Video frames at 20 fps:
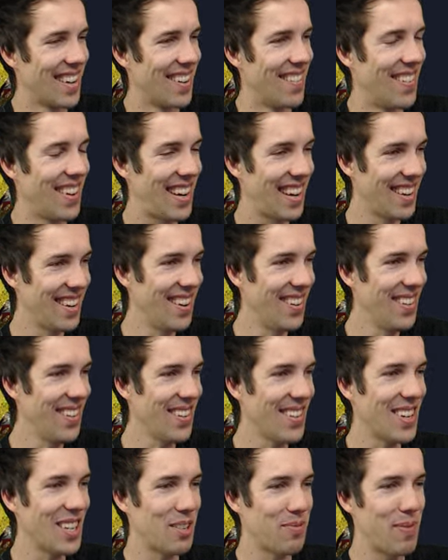We can no
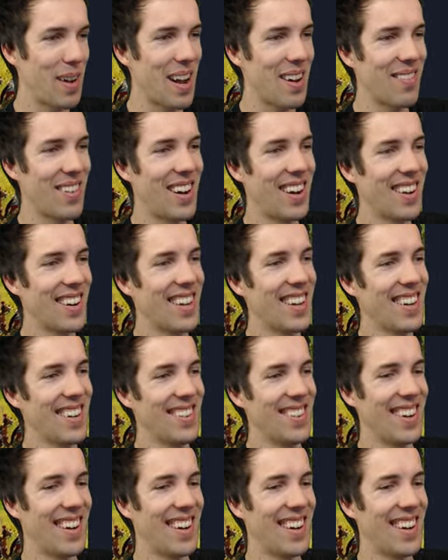longer spam audio?